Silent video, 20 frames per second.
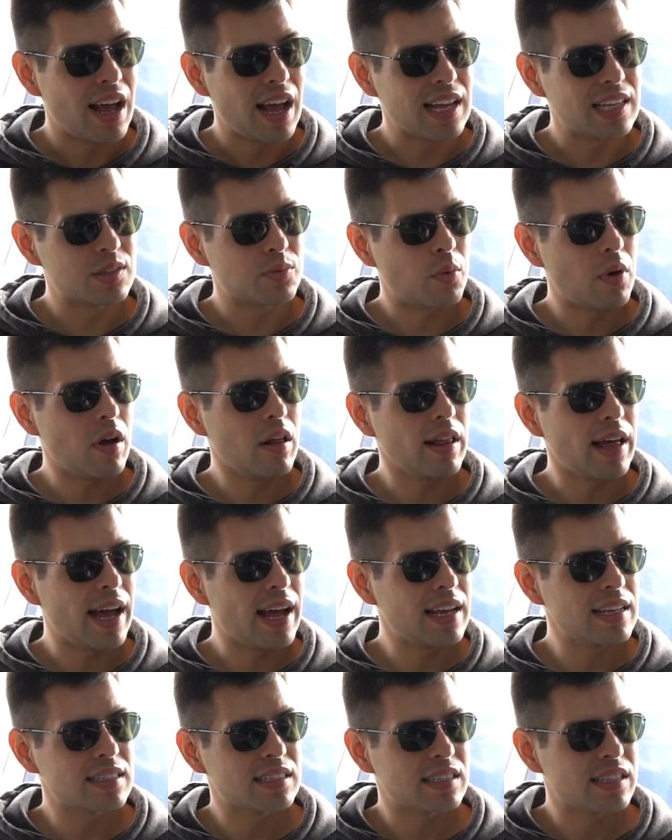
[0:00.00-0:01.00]
as well
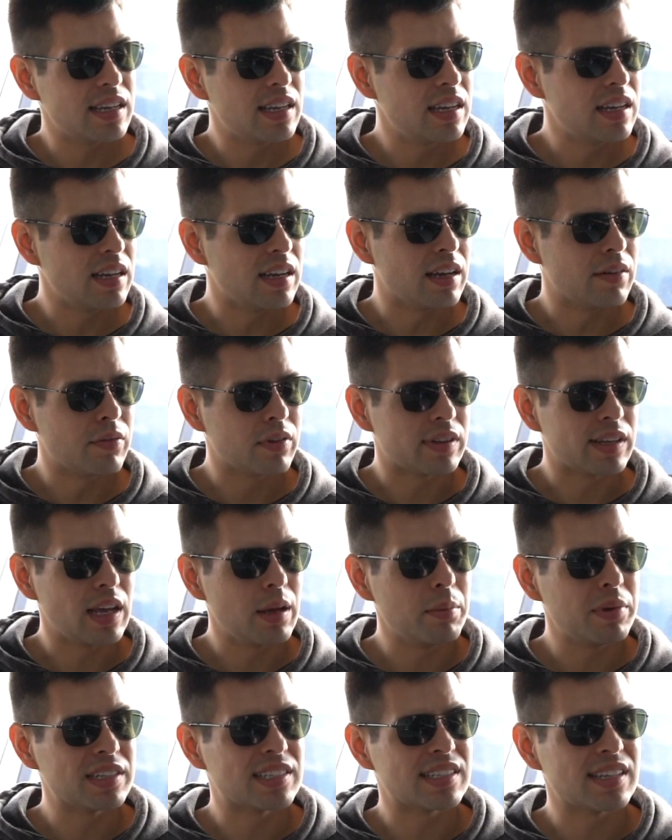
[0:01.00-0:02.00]
as the
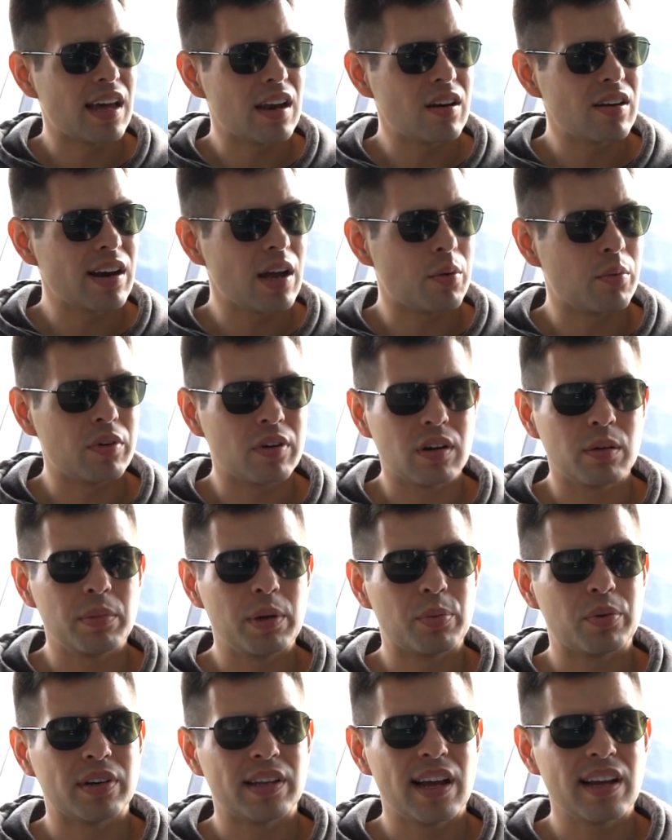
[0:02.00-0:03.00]
infotainment center that we're gonna
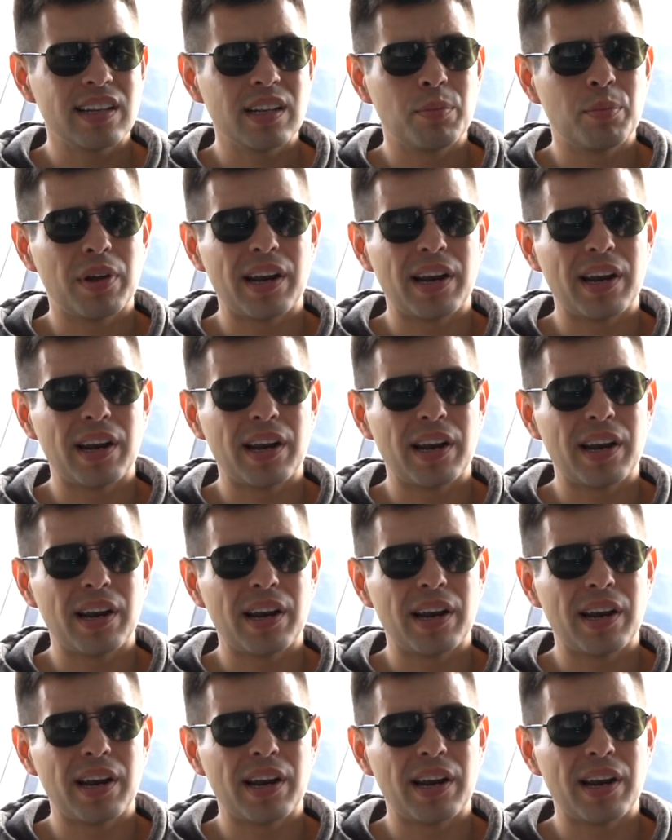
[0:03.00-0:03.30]
be protecting,